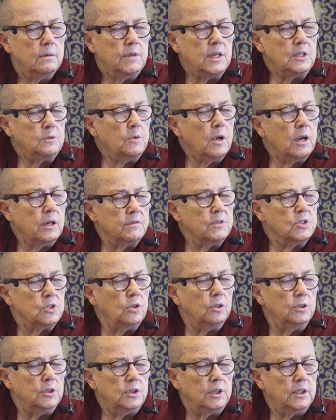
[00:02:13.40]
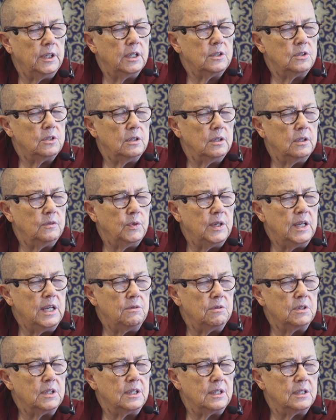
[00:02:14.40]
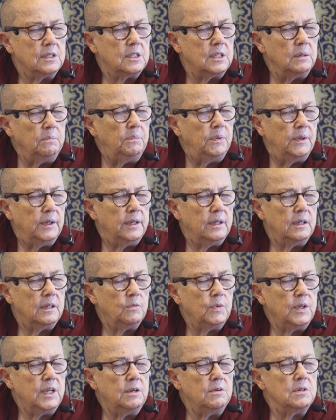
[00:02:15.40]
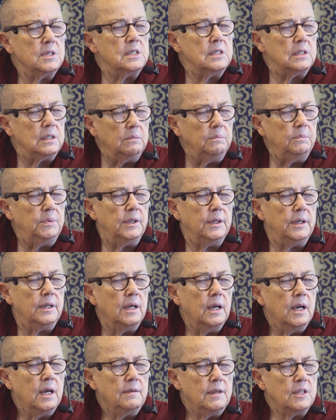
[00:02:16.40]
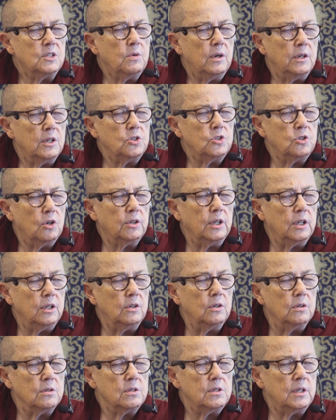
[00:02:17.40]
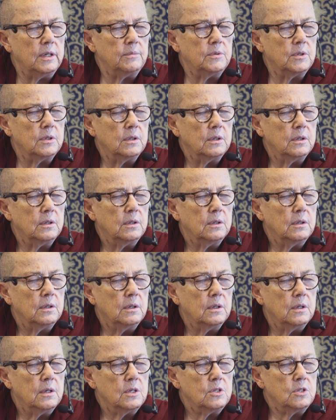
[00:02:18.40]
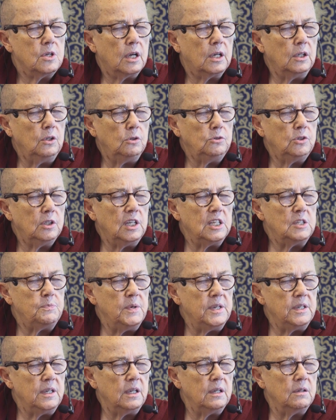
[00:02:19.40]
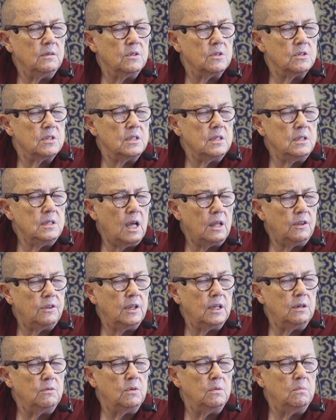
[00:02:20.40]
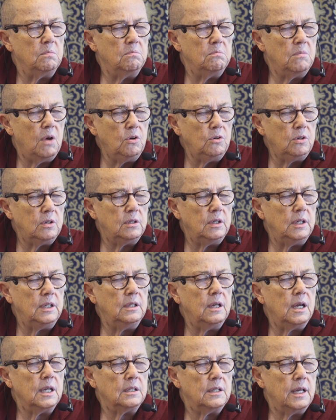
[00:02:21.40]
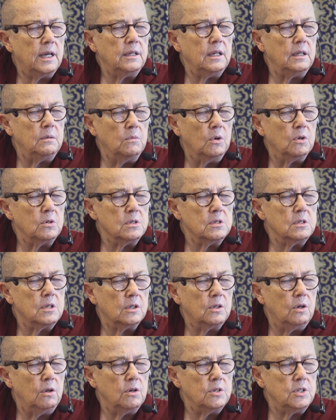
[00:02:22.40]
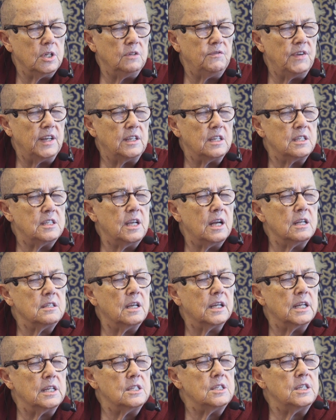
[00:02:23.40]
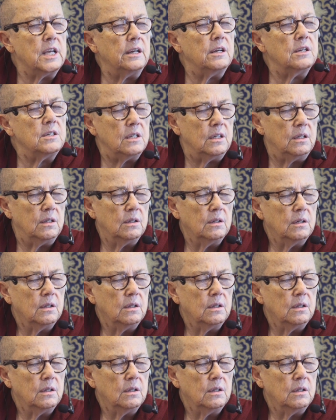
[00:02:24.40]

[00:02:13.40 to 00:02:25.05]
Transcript: That's kind of astonishing, actually. If we hear it simply, we hear it simply, that's quite a shocking concept. Psychologically speaking, there's nothing remotely like that in modern psychology. In fact, it sounds like insanity.